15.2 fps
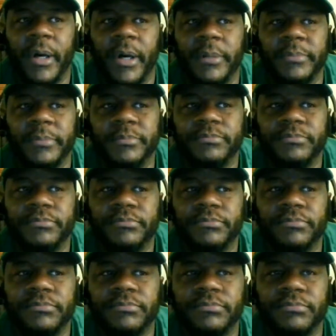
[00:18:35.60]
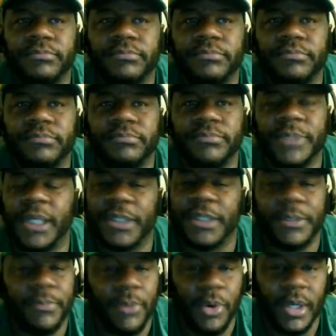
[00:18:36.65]
um,
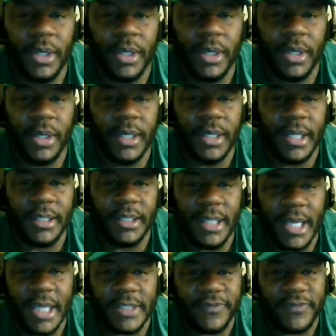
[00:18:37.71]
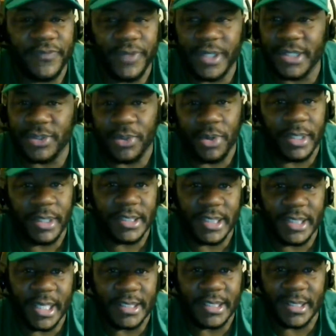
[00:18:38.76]
nothing more, nothing less for this
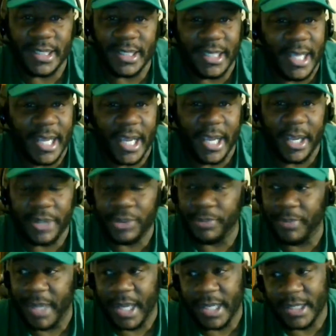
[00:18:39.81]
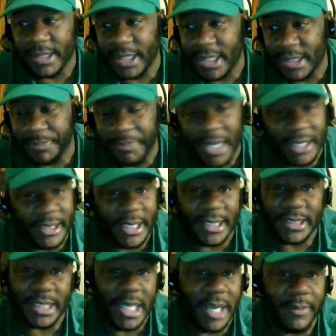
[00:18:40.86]
organization they can handle, man. It's about
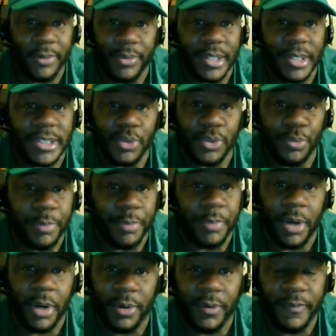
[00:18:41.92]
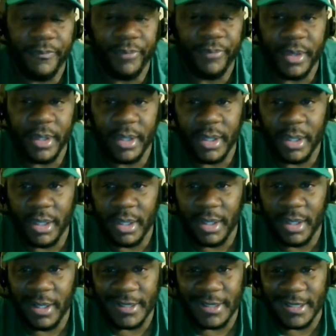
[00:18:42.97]
that time to win a Super Bowl.
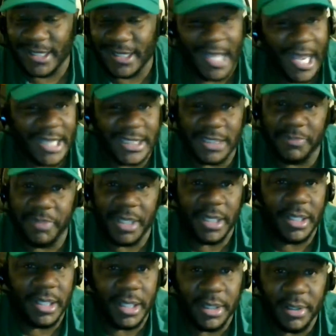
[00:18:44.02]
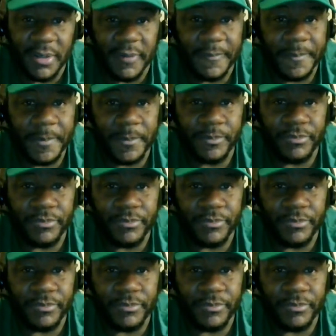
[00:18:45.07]
This has to be the year.